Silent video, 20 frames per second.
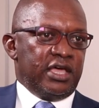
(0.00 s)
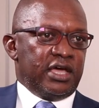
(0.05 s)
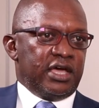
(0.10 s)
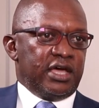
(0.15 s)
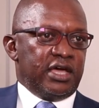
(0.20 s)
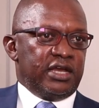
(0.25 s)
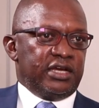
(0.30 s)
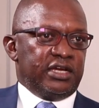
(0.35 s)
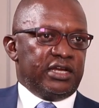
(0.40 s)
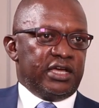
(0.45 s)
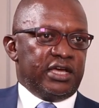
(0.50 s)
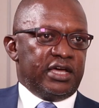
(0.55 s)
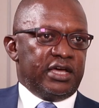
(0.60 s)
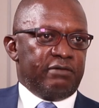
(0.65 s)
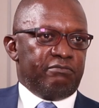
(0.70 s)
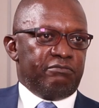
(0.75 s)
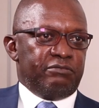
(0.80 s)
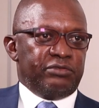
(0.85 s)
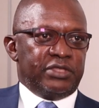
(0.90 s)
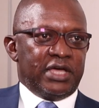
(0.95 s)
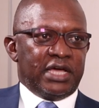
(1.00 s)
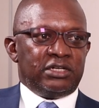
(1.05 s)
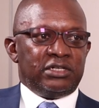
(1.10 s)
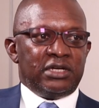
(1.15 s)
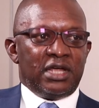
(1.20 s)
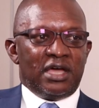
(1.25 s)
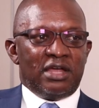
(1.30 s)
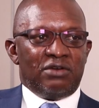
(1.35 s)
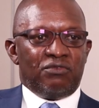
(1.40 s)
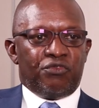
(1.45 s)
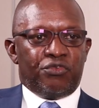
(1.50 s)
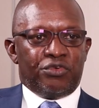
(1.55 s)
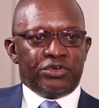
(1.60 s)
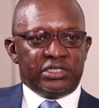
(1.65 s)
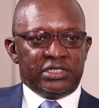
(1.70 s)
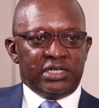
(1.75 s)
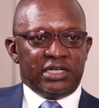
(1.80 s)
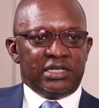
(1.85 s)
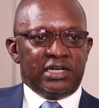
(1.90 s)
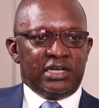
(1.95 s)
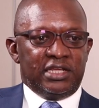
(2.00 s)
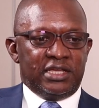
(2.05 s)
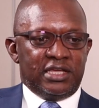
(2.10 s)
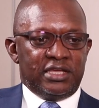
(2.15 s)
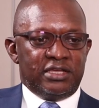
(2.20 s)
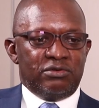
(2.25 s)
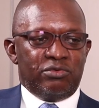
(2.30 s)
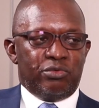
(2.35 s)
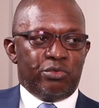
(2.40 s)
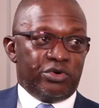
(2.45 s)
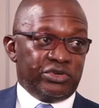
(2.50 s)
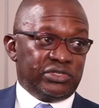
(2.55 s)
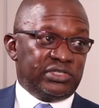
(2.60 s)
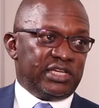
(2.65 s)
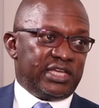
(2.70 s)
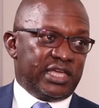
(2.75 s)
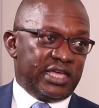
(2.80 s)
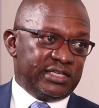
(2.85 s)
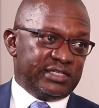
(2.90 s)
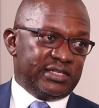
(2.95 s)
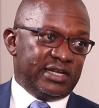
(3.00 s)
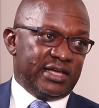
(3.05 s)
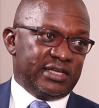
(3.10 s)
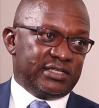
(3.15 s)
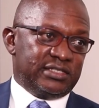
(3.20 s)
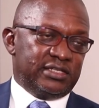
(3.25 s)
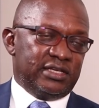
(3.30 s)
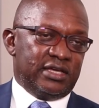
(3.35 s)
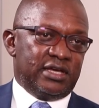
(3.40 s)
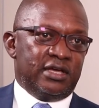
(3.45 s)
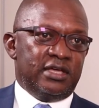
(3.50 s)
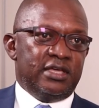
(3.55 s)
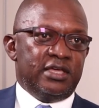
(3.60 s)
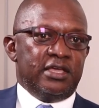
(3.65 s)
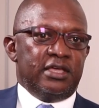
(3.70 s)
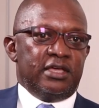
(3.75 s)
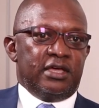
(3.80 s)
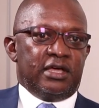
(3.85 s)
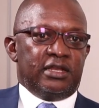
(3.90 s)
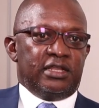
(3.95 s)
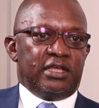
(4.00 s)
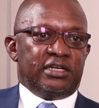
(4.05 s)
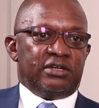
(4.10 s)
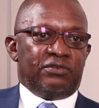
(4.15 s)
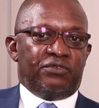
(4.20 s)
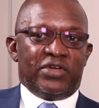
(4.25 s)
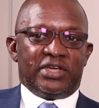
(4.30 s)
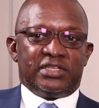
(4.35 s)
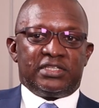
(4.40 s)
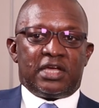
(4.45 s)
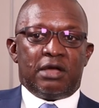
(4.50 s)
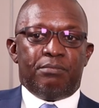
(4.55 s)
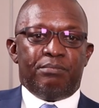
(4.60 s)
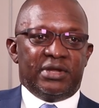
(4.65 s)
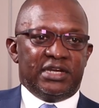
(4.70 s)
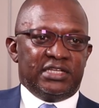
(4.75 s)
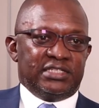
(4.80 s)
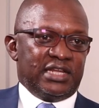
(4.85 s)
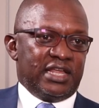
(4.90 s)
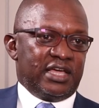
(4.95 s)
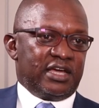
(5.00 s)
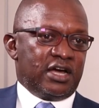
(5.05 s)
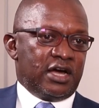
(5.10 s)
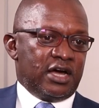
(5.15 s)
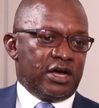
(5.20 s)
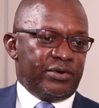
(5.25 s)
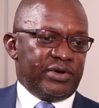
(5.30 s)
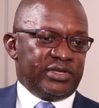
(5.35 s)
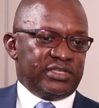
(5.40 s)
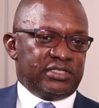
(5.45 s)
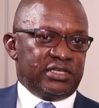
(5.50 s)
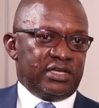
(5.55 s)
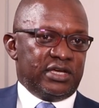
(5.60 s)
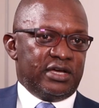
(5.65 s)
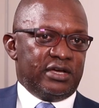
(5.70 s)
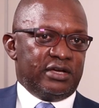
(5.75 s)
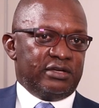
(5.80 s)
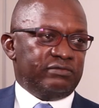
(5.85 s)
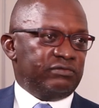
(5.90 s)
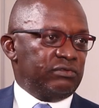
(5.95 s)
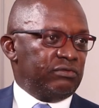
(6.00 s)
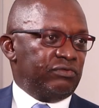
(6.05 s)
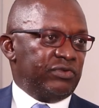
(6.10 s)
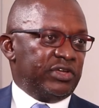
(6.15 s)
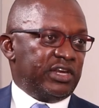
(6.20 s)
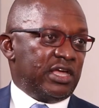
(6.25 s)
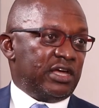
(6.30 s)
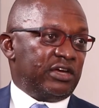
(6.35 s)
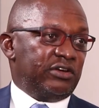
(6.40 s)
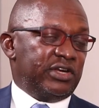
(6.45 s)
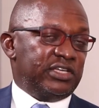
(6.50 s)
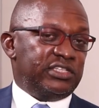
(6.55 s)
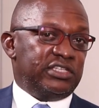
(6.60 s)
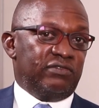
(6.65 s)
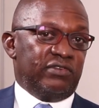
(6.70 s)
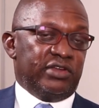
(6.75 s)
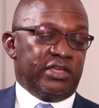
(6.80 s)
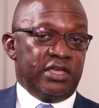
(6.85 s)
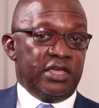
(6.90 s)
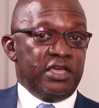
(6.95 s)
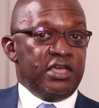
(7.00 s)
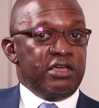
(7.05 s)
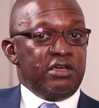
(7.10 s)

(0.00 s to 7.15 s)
And uh, that, unfortunately, was the case last year, and that affects companies like ours uh, very aggressively.